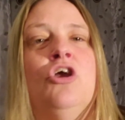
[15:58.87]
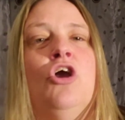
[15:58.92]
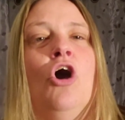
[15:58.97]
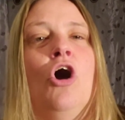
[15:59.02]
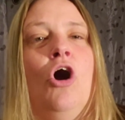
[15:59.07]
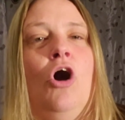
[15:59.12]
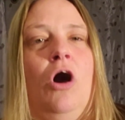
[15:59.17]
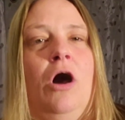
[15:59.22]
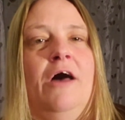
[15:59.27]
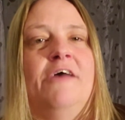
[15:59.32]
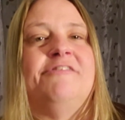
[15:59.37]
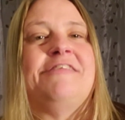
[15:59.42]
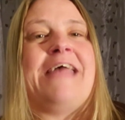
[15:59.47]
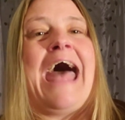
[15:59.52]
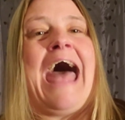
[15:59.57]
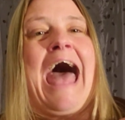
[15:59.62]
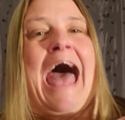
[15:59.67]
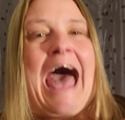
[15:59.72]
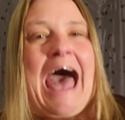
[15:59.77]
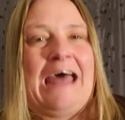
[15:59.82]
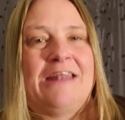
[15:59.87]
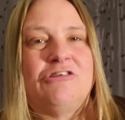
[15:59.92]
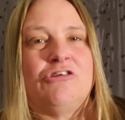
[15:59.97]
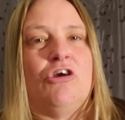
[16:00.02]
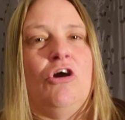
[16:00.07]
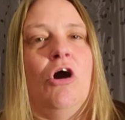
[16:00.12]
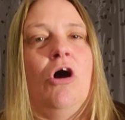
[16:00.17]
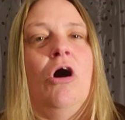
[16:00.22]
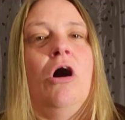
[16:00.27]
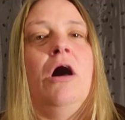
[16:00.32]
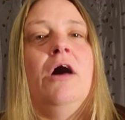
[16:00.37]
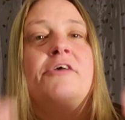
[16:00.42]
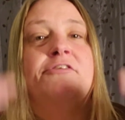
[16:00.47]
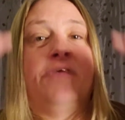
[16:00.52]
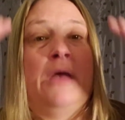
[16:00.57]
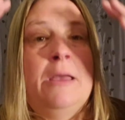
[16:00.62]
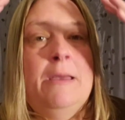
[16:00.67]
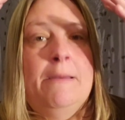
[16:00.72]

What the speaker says: cause, at cause,